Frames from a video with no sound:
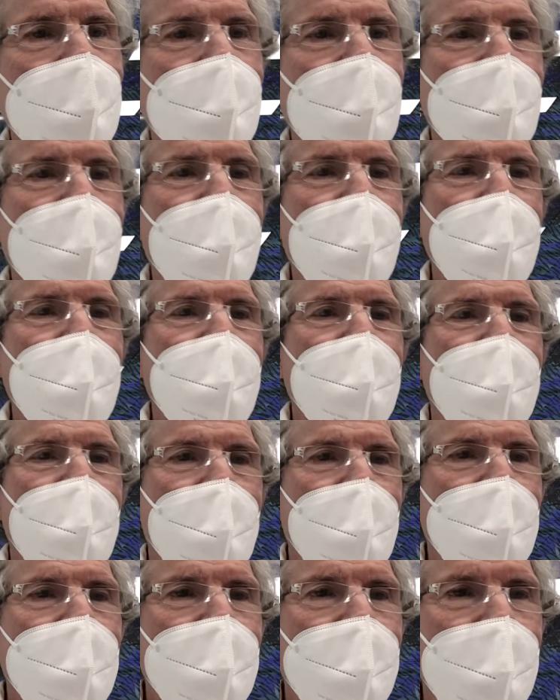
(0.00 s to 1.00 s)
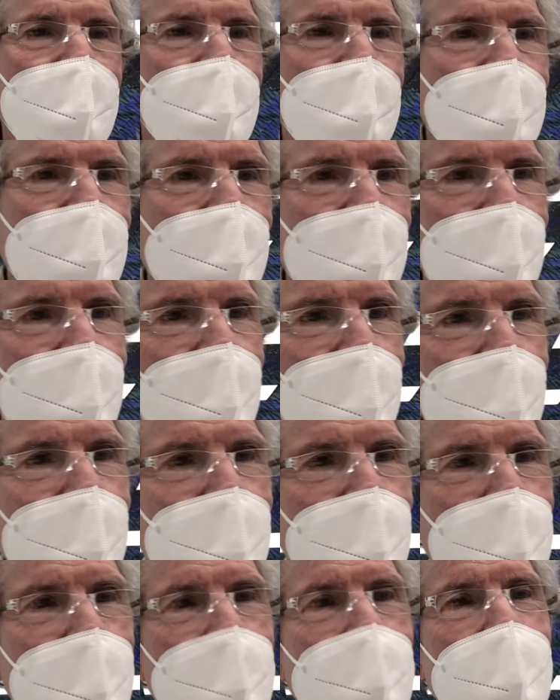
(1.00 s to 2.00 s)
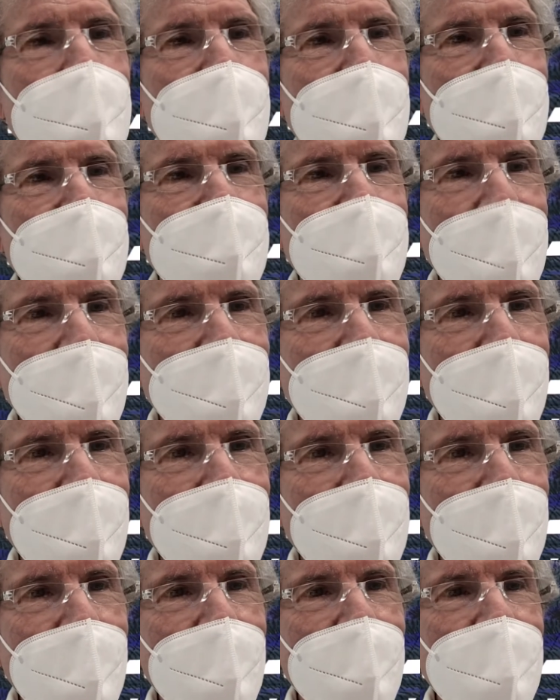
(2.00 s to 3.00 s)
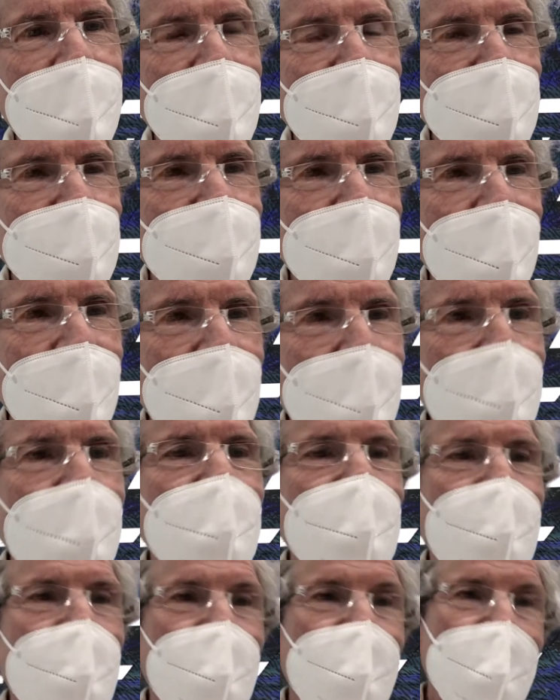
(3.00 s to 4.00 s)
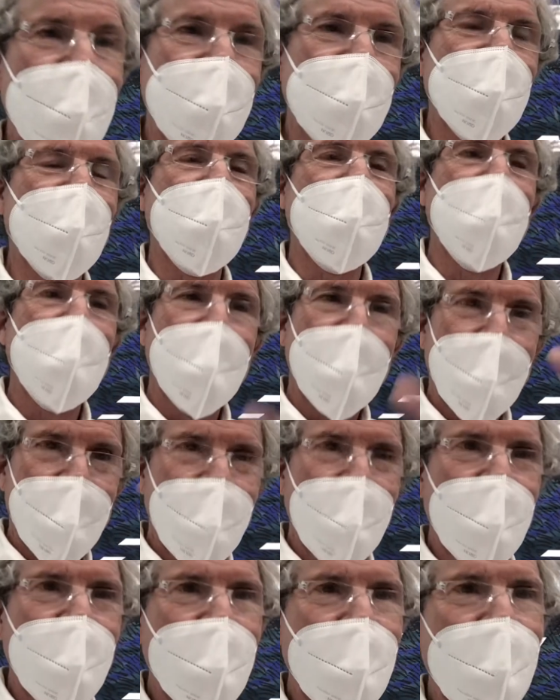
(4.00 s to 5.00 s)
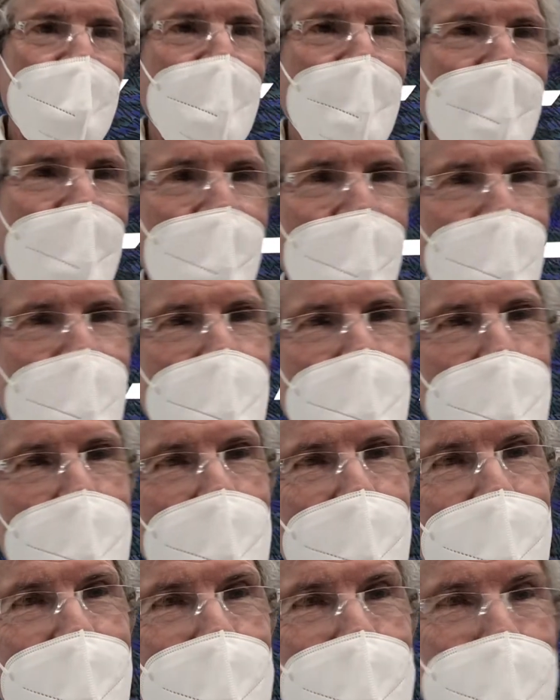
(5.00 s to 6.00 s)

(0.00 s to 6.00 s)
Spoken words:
Okay? Between the executive, legislative, and judicial. There, I remembered it